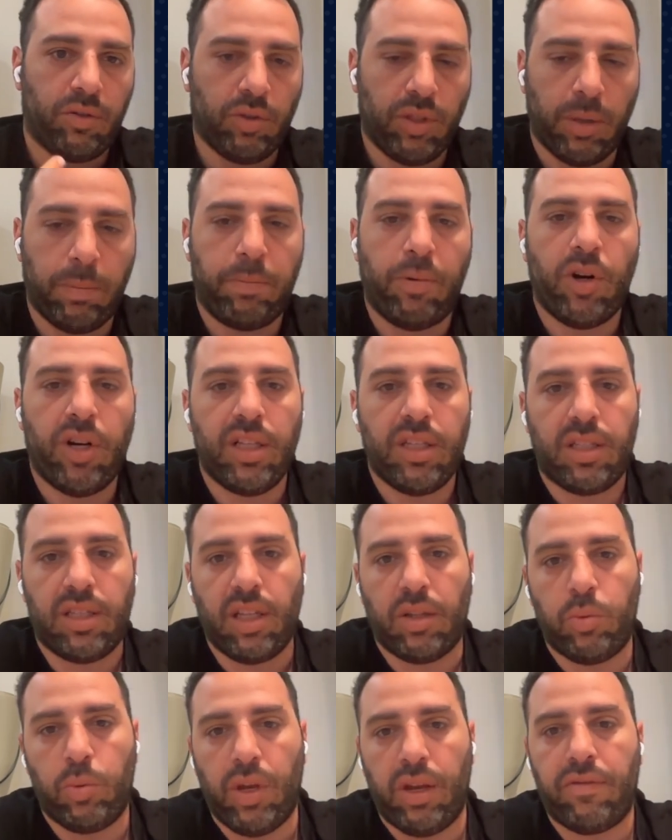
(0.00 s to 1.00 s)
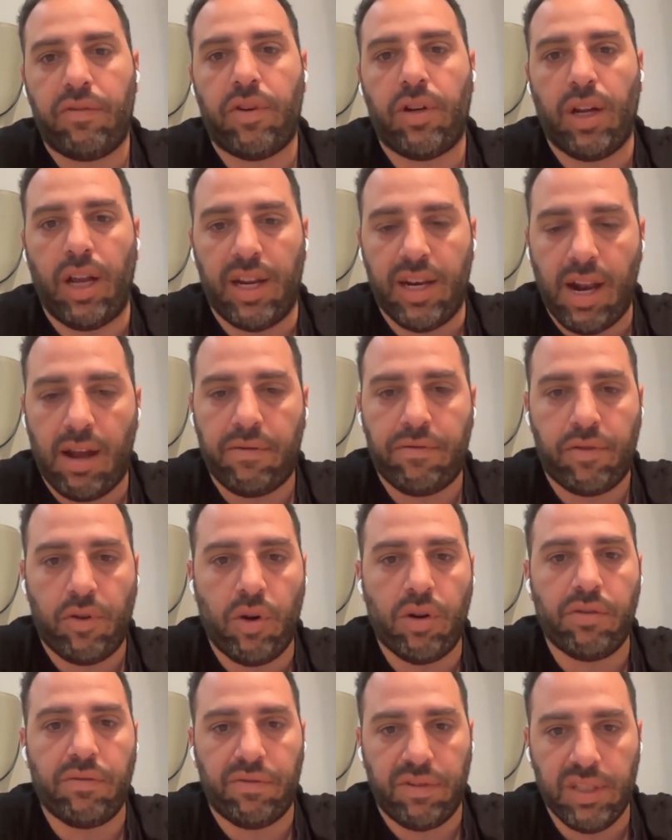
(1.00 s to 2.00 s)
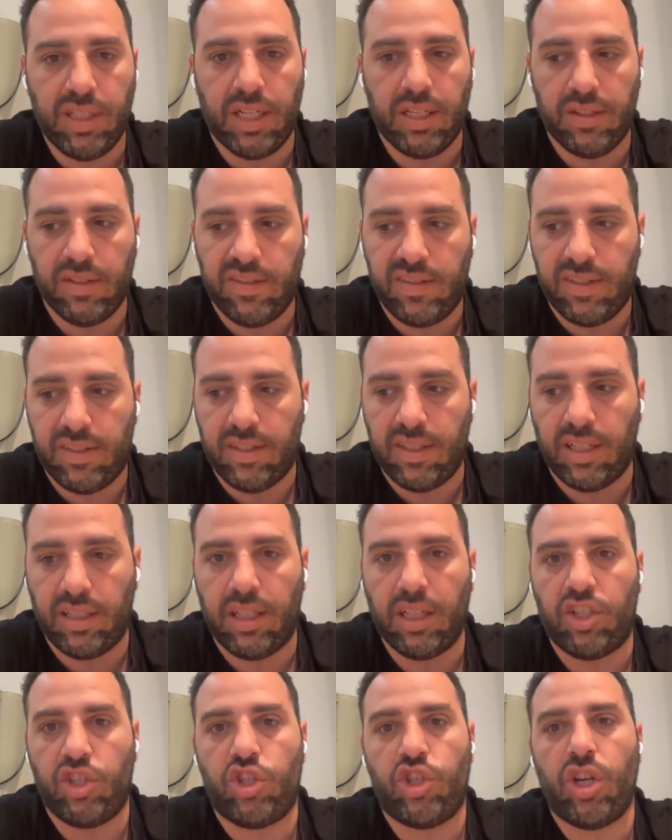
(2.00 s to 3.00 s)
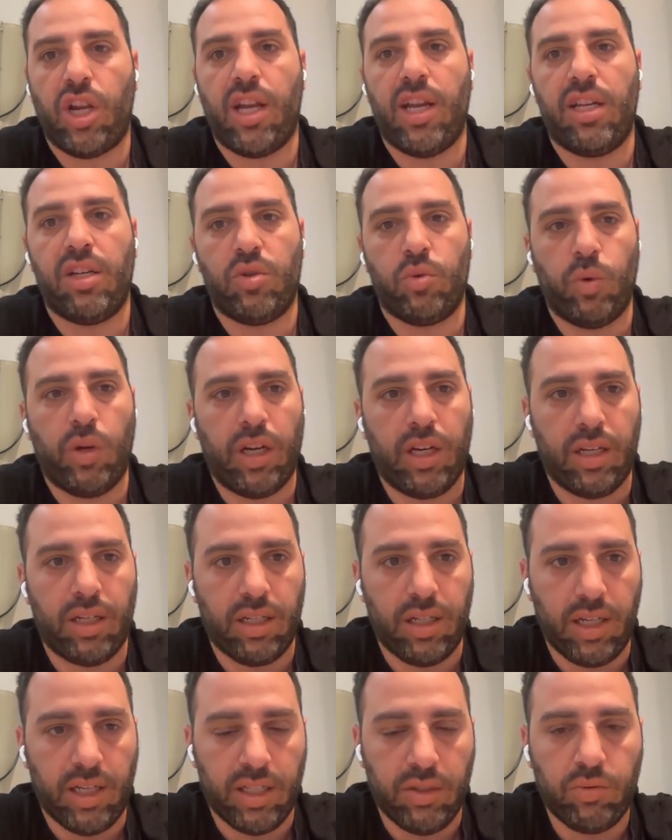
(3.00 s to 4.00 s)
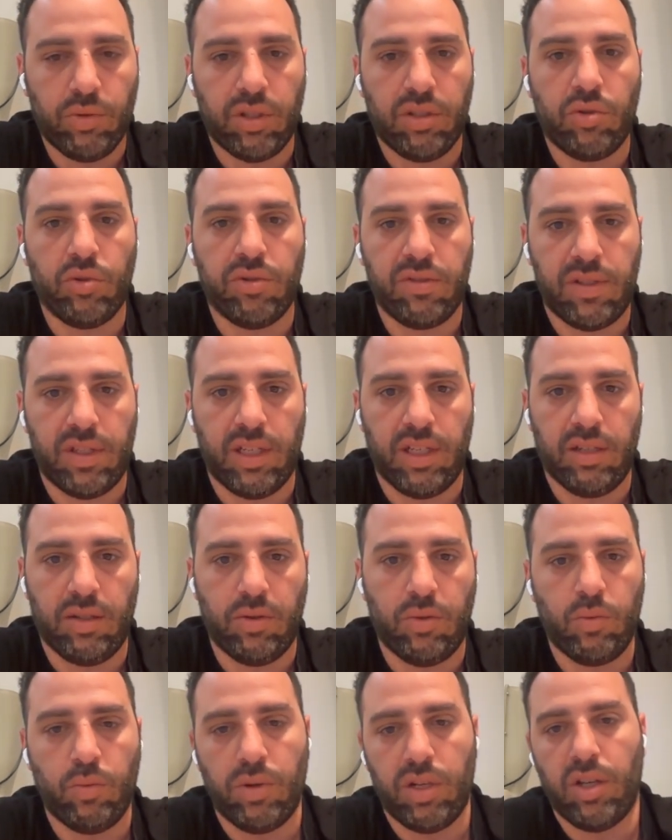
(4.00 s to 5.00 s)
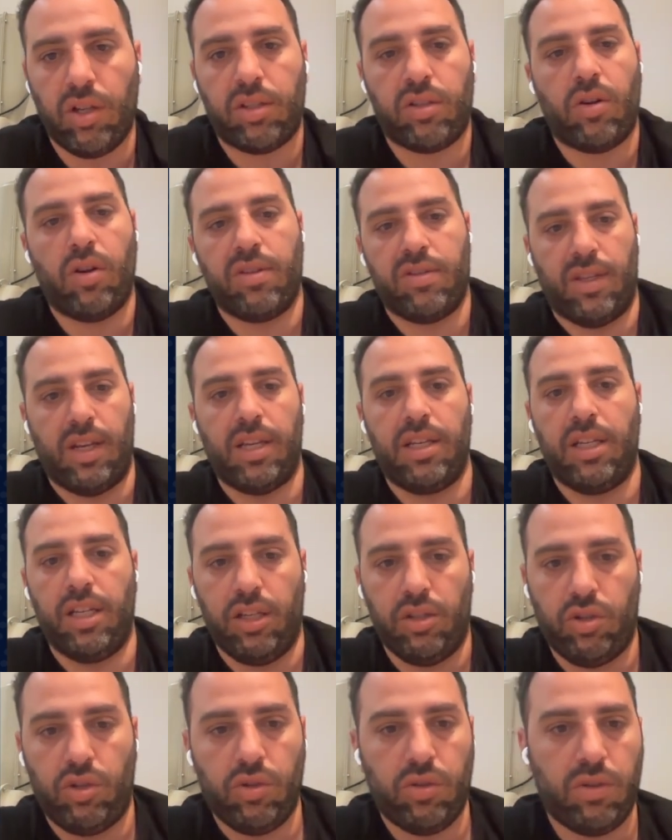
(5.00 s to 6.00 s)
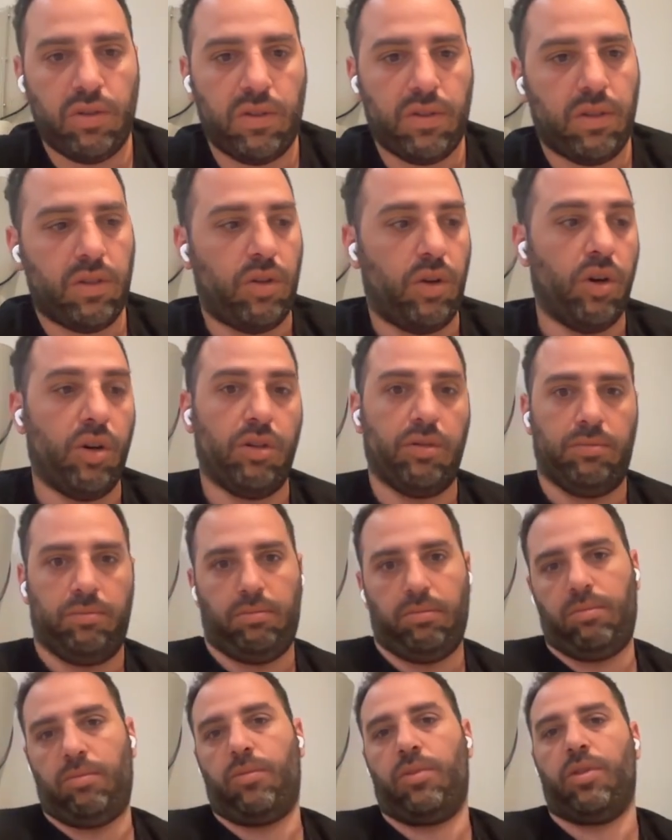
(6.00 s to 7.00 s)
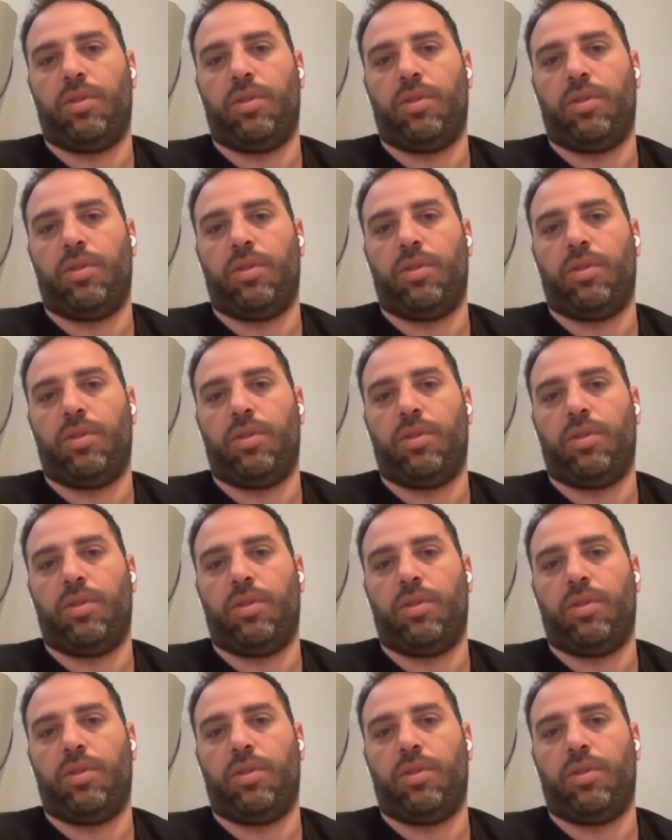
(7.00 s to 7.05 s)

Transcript: to the point that we have enough confidence that the change we're introducing will not cause any issues, or